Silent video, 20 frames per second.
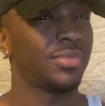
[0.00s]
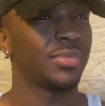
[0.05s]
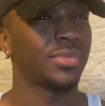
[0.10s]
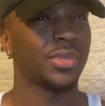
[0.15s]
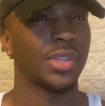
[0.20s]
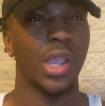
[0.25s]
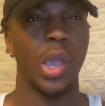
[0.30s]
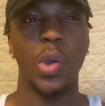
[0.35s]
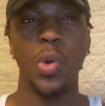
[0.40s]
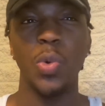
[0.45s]

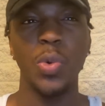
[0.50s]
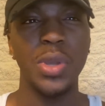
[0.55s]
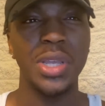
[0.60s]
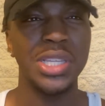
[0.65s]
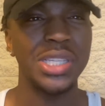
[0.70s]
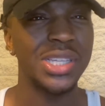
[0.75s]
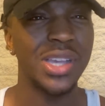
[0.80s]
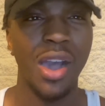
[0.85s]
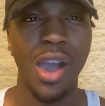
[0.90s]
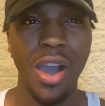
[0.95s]
who is
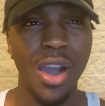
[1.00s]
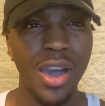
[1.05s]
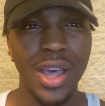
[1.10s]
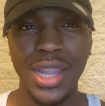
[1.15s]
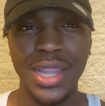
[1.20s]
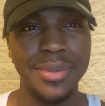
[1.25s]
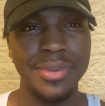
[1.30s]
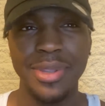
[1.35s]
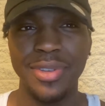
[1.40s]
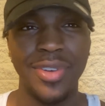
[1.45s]
calling
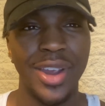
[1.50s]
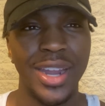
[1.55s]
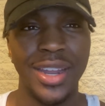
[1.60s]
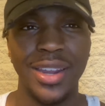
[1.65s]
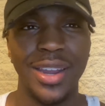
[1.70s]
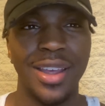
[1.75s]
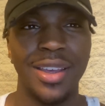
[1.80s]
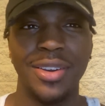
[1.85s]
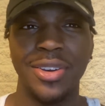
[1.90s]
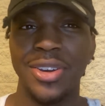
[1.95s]
me right
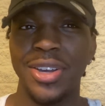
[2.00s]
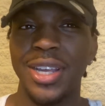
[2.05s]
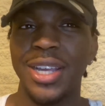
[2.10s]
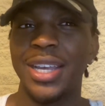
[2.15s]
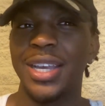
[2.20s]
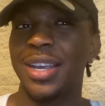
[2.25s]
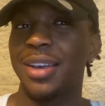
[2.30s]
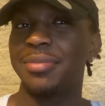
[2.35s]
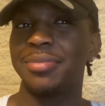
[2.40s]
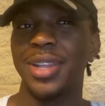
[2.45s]
now?
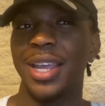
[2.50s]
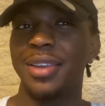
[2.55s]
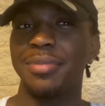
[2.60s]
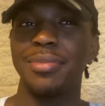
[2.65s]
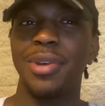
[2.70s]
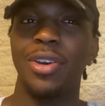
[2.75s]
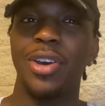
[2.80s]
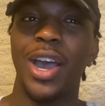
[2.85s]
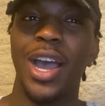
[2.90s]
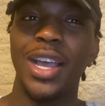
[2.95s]
I'm like, bro,
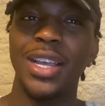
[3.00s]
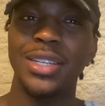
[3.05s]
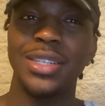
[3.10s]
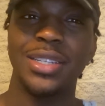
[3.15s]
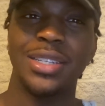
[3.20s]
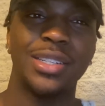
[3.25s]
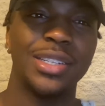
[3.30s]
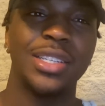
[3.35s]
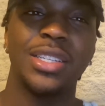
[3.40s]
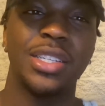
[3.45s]
I
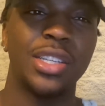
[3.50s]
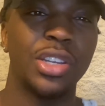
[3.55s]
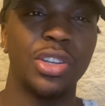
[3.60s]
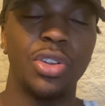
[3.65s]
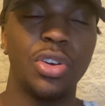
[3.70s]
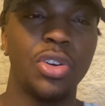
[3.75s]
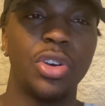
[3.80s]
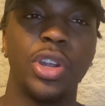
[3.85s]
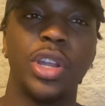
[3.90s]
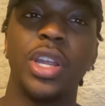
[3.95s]
just
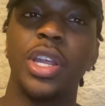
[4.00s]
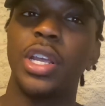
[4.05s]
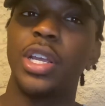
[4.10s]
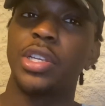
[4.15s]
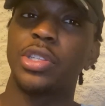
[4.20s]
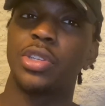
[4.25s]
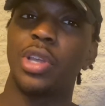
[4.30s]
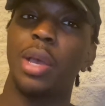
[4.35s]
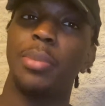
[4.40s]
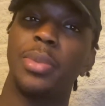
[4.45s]
ignore it.
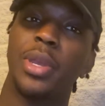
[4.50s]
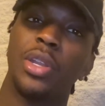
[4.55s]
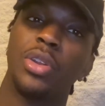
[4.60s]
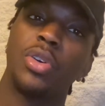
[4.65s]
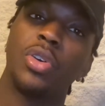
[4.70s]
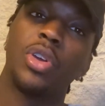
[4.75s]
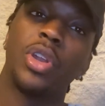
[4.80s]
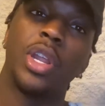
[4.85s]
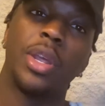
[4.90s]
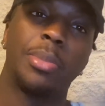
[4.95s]
So I'm
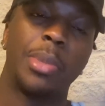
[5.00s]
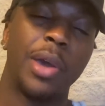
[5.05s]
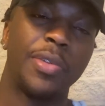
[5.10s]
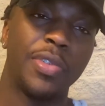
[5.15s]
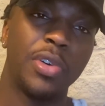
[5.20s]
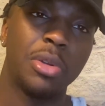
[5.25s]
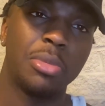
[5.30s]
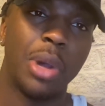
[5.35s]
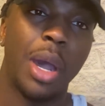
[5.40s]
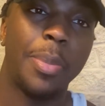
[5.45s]
ignoring it. My phone
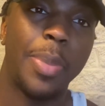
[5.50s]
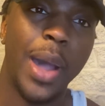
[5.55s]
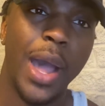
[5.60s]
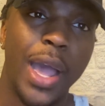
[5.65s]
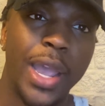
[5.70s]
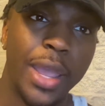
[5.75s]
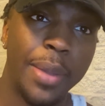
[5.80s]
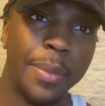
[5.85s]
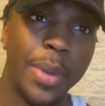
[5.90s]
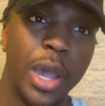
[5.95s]
in my
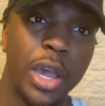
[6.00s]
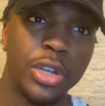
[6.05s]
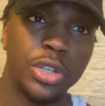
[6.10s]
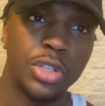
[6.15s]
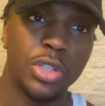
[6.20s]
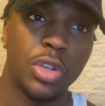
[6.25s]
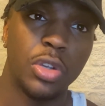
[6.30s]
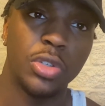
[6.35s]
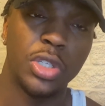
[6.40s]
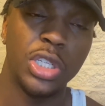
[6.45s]
pocket, mind you.
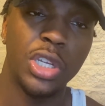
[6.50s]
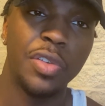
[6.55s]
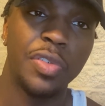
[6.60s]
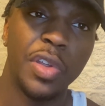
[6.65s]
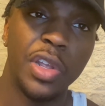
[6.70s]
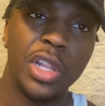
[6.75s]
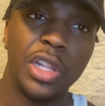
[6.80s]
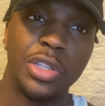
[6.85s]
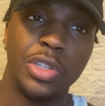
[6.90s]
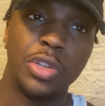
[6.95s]
So she feel
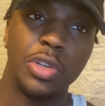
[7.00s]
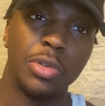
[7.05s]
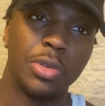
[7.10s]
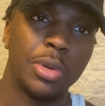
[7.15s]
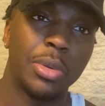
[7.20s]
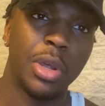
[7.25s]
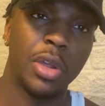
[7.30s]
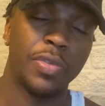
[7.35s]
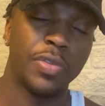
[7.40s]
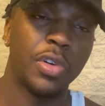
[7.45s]
it too when
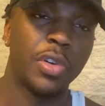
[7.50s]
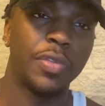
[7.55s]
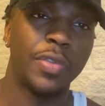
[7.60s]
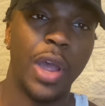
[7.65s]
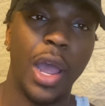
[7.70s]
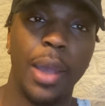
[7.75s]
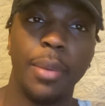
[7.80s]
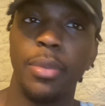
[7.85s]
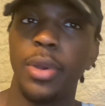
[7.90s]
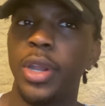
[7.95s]
my phone
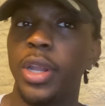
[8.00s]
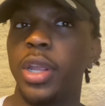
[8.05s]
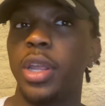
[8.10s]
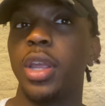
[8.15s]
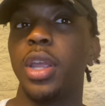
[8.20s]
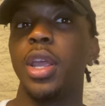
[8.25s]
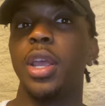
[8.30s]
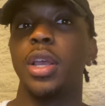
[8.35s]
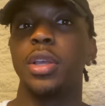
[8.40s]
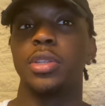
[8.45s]
vibrating.
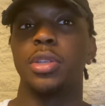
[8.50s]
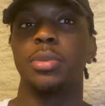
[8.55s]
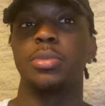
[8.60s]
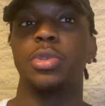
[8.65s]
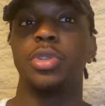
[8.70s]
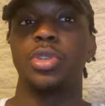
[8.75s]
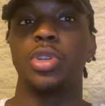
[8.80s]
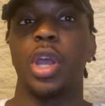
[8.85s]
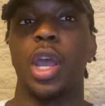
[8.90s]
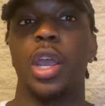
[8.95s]
So I'm just
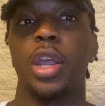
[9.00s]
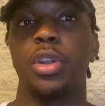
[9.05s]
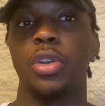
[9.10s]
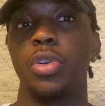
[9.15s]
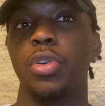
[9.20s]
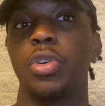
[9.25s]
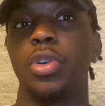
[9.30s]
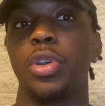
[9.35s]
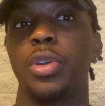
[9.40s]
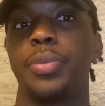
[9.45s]
trying to
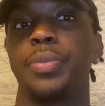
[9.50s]
ignore it.